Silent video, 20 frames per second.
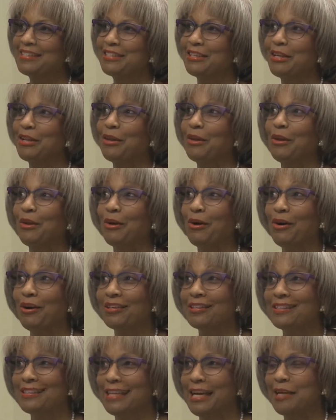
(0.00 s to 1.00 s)
That's a
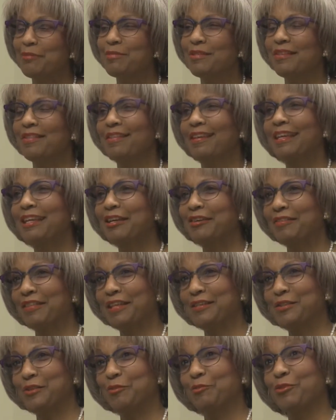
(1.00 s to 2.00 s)
long time to think of.
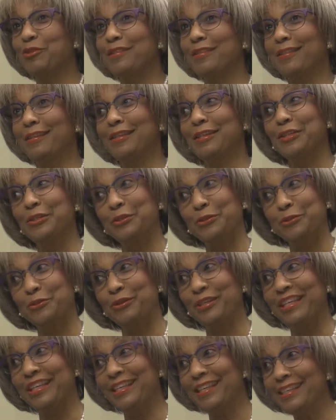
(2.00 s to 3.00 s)
That's almost 32
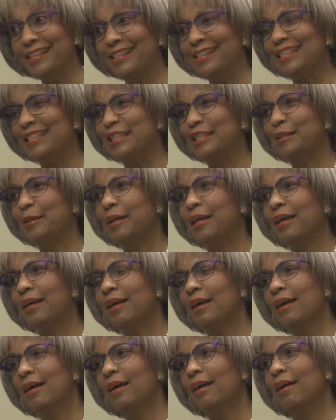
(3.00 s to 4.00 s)
years.
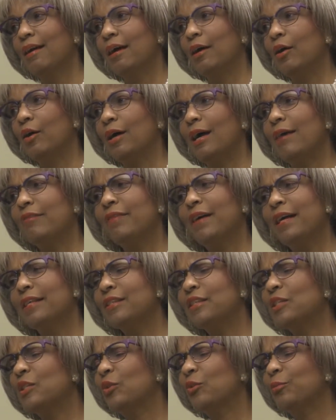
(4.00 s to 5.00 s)
I've
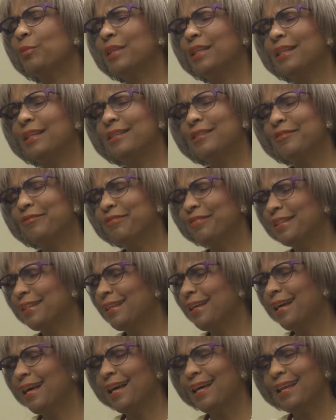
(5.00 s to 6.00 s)
had so many
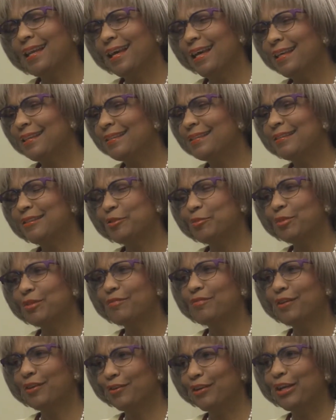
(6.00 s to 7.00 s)
different highlights, to be
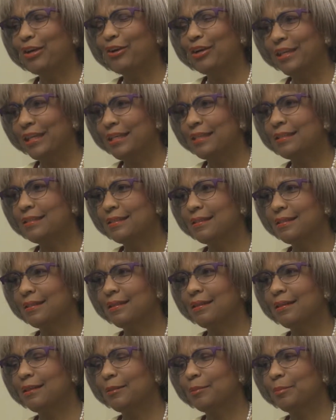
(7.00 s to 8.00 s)
very honest.
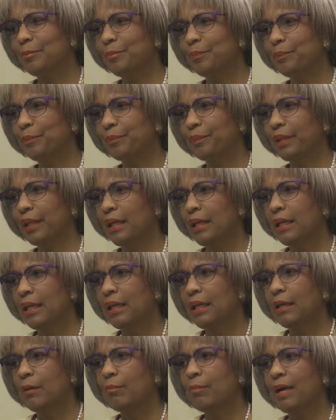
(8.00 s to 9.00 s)

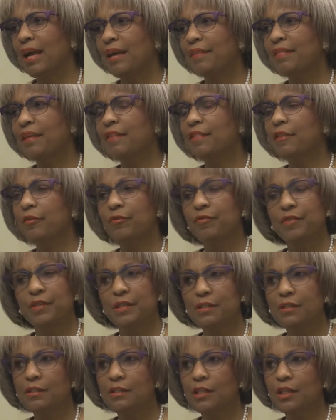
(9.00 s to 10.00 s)
I think the
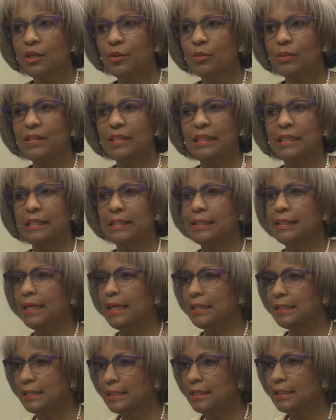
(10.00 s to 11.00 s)
first year was
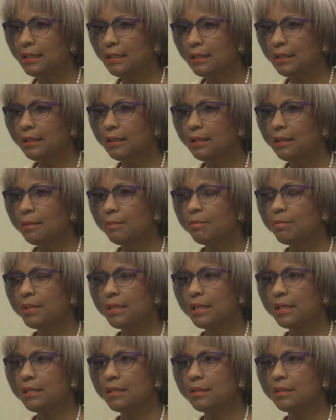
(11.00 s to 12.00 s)
exciting
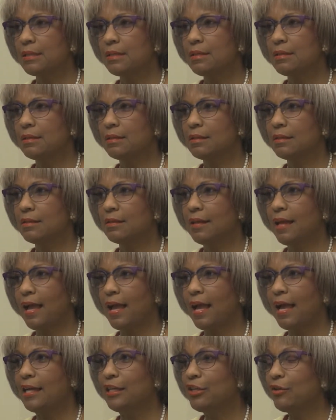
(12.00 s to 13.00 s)
because
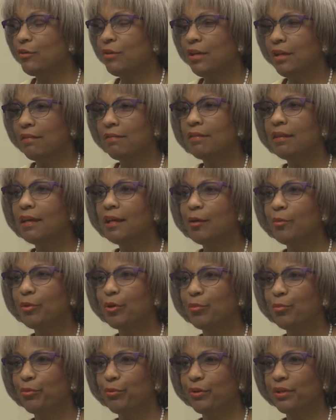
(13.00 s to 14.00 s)
I knew nothing
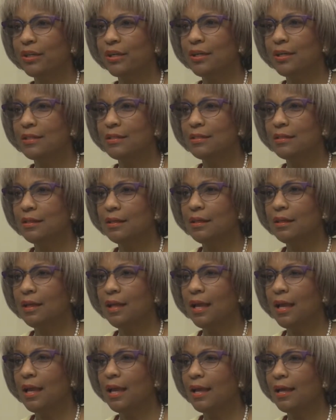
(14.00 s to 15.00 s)
about
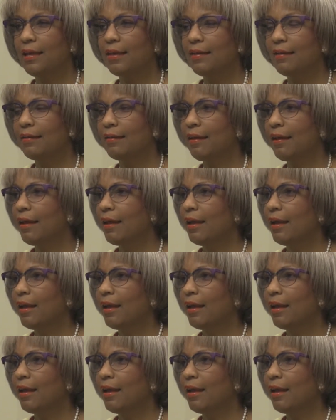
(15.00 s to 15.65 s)
broadcasting, and